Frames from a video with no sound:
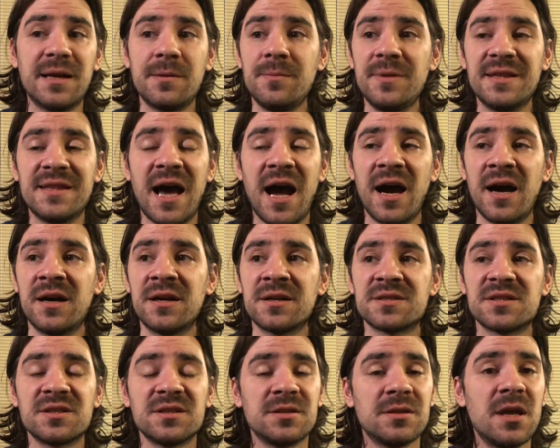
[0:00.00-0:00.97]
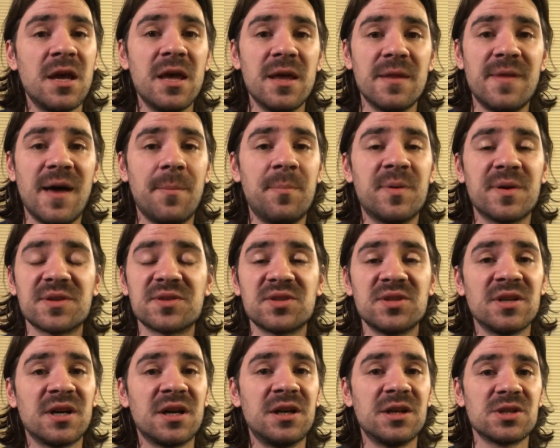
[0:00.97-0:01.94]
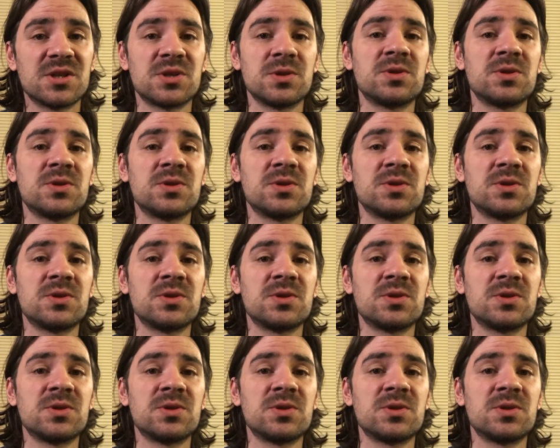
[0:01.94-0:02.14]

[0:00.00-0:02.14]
I mean that person that person hurt